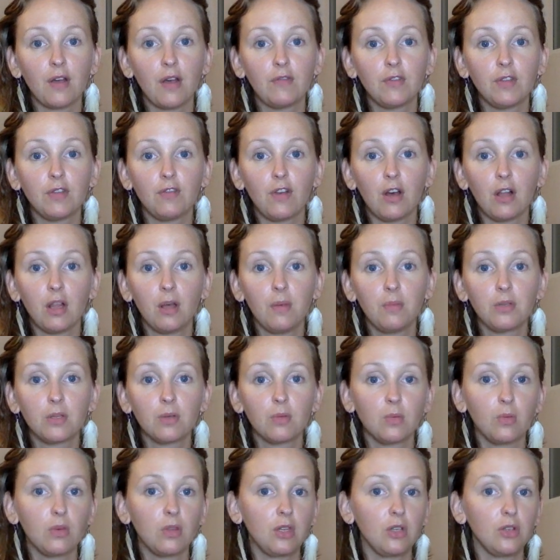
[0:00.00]
have developed
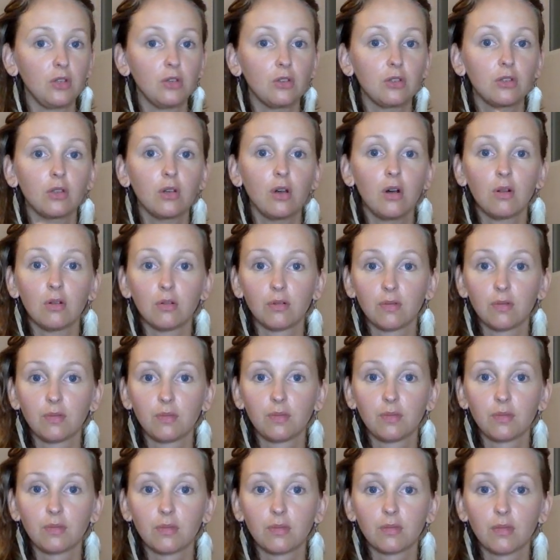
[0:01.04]
within your soul.
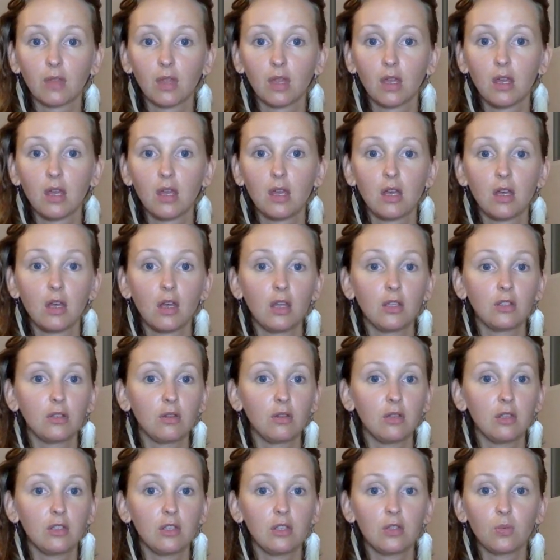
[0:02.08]
So
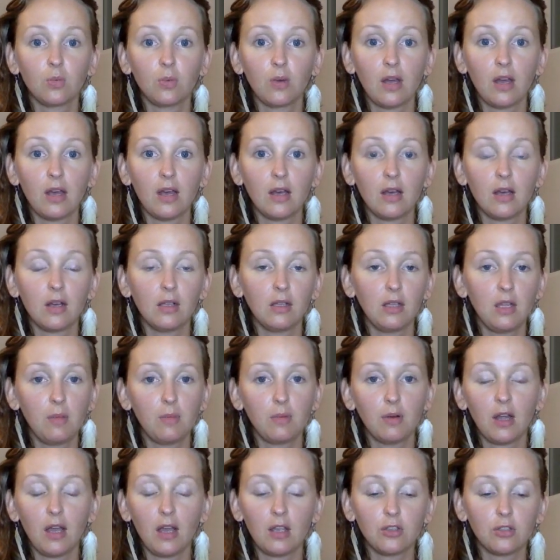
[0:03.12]
this is where
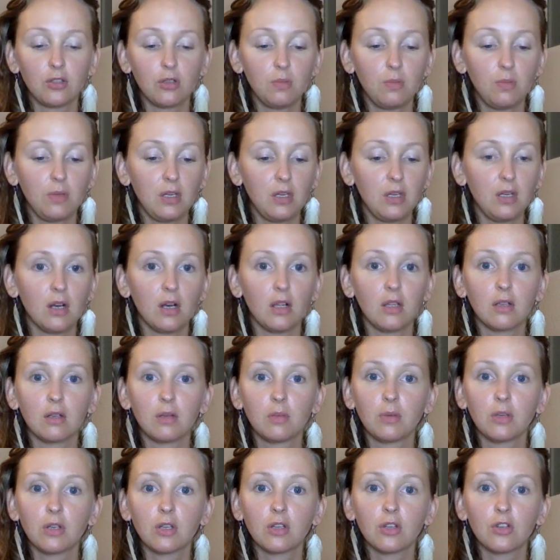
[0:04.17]
Libra has to be a little
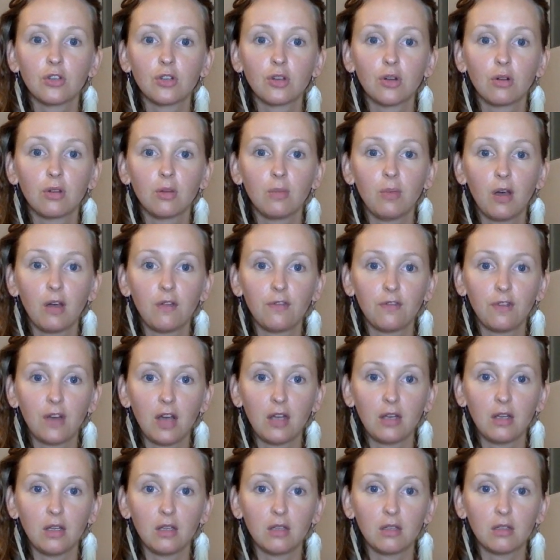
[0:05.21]
bit controlled about
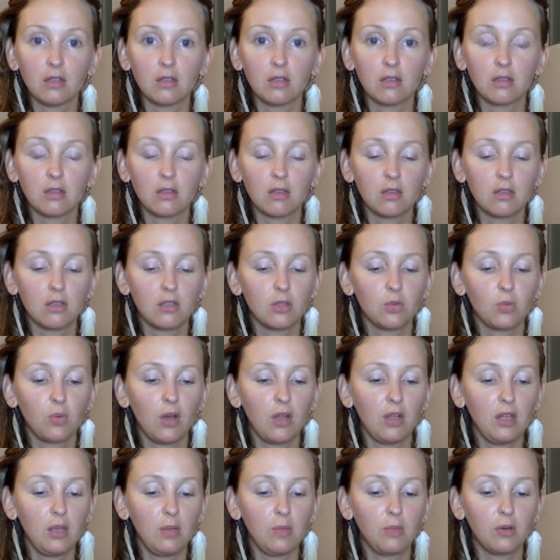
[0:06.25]
finances. This is where
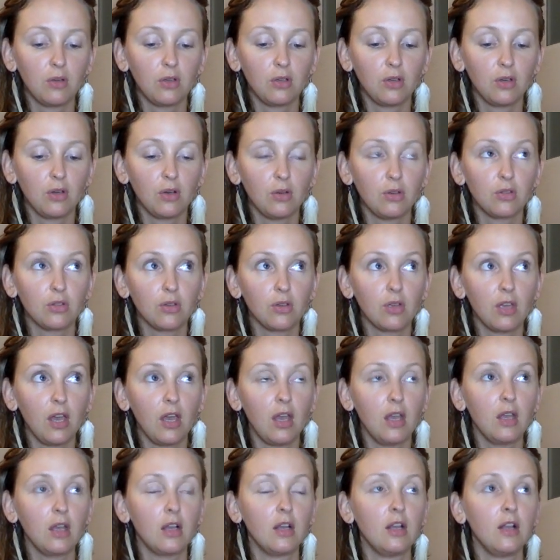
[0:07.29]
Libra knows,
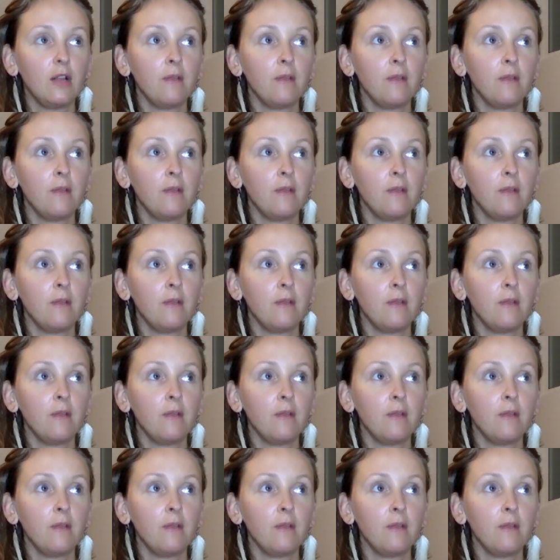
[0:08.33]
okay,